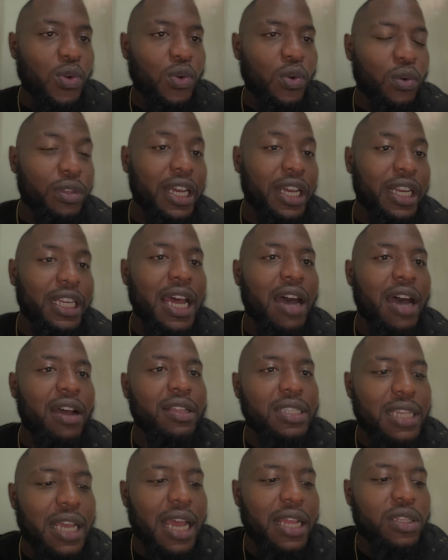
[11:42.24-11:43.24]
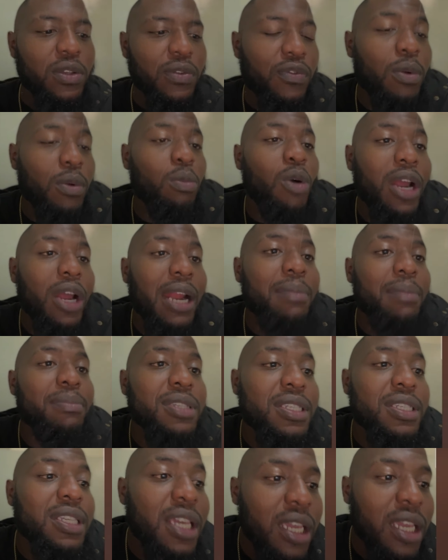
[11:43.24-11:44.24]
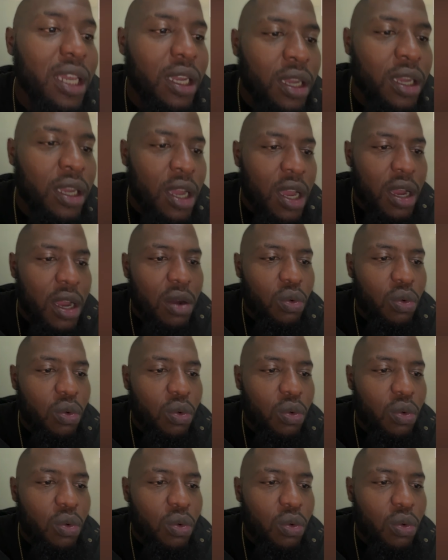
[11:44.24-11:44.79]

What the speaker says: to the downside. So from what I'm seeing